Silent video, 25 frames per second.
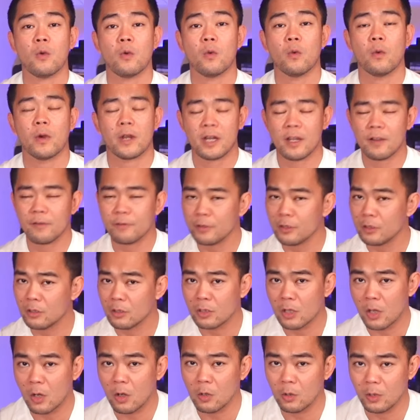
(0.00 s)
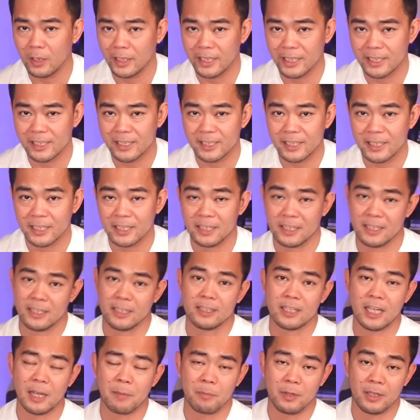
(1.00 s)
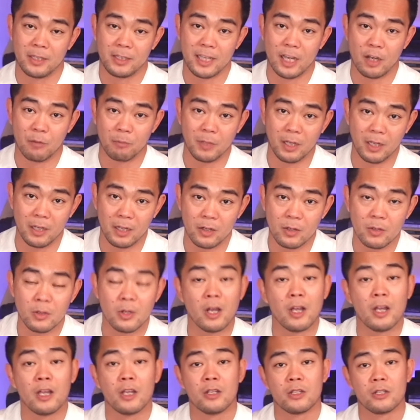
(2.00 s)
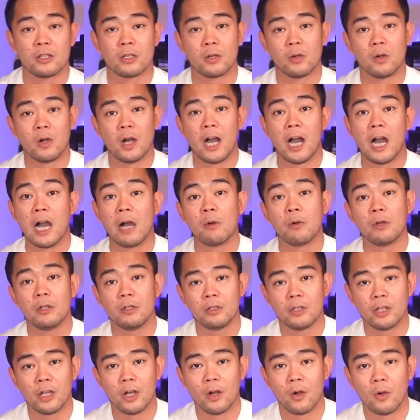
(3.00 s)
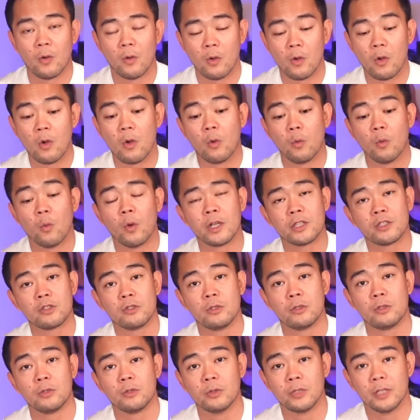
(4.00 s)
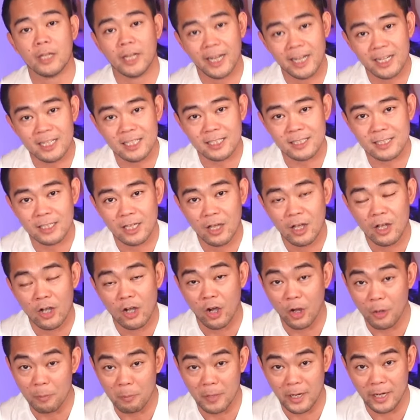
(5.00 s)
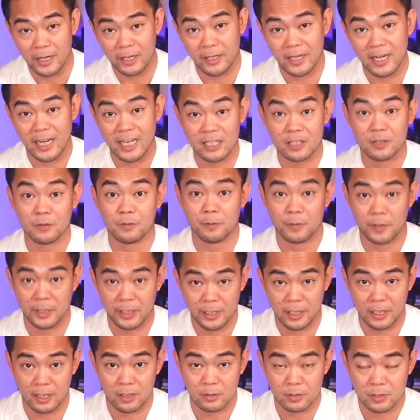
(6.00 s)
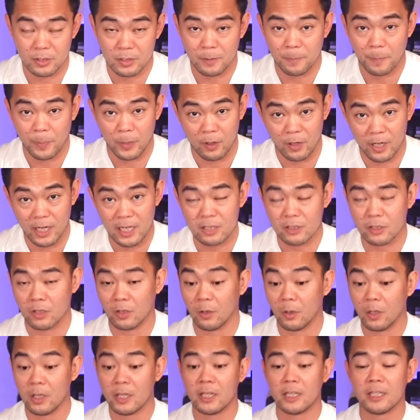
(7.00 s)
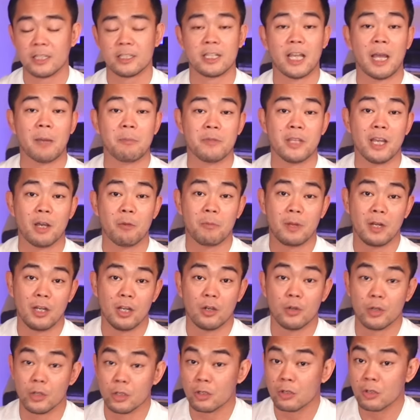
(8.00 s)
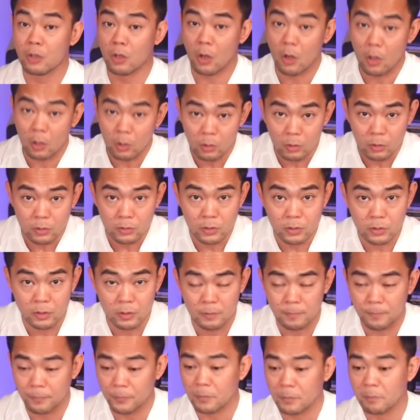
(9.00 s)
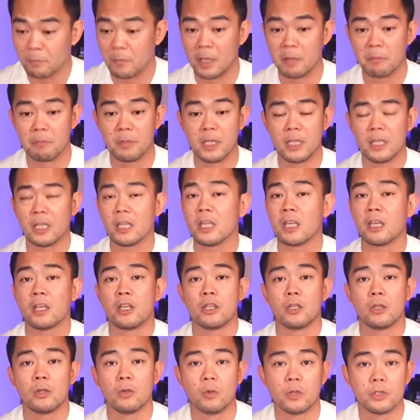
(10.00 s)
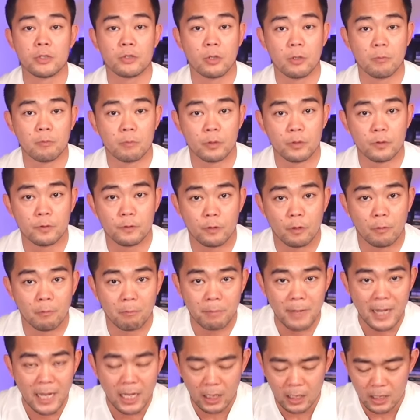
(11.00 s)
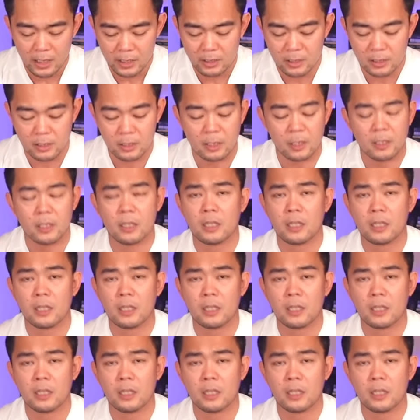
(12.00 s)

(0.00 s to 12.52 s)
whatever your goal is, type it down below so I will know what to do next on my next videos. All right, so type down below your goals. Maybe you want to improve your balance,